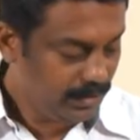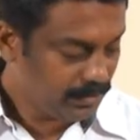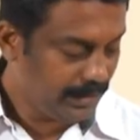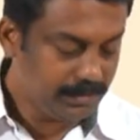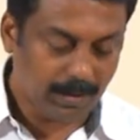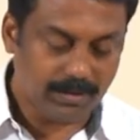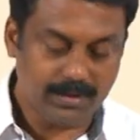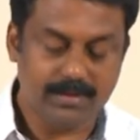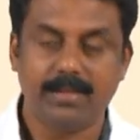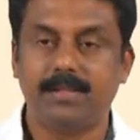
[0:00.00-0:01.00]
So this
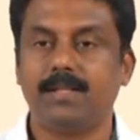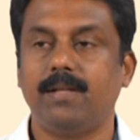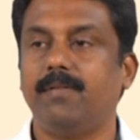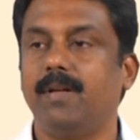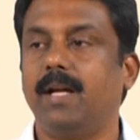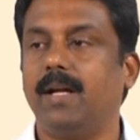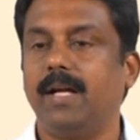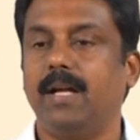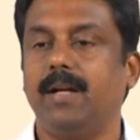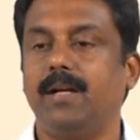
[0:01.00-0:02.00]
process is uh,
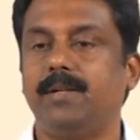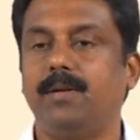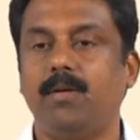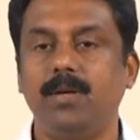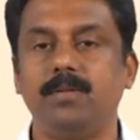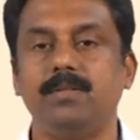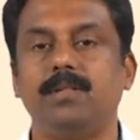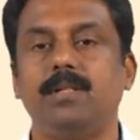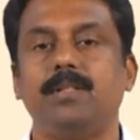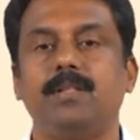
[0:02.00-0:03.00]
uh, known
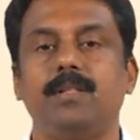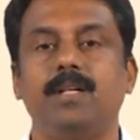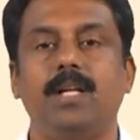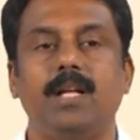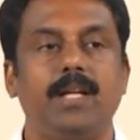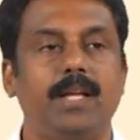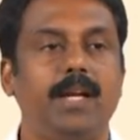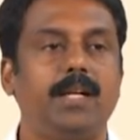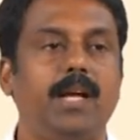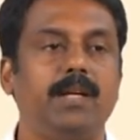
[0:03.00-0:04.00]
to
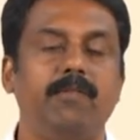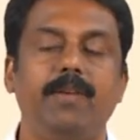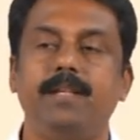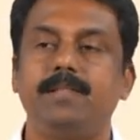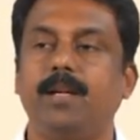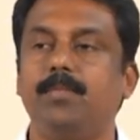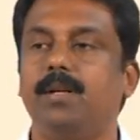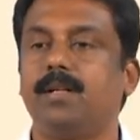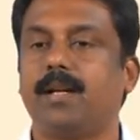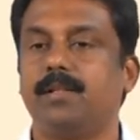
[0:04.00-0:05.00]
get a very
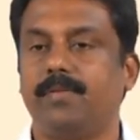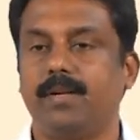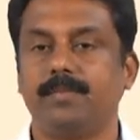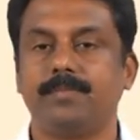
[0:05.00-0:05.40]
stable transfer